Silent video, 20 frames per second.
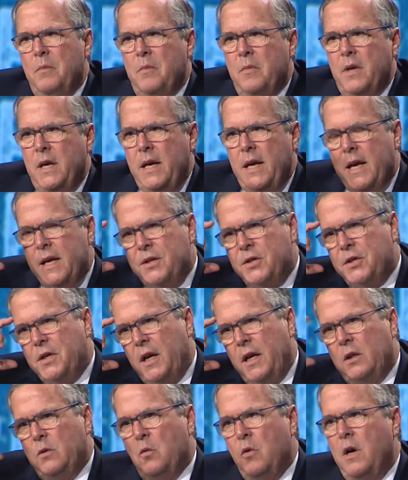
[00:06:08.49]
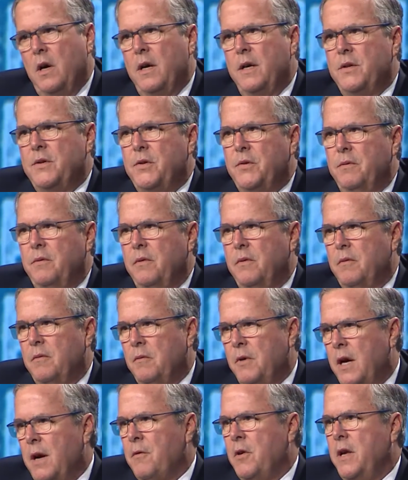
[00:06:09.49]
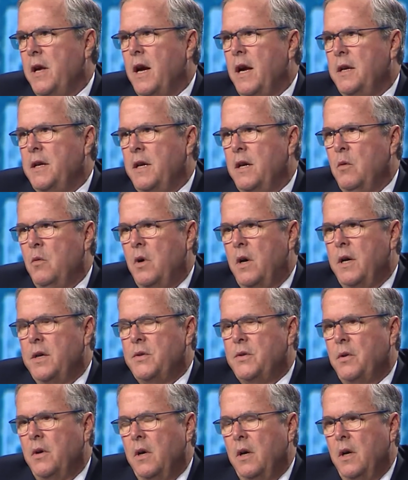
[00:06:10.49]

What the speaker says: The instinct was, whatever the idea was,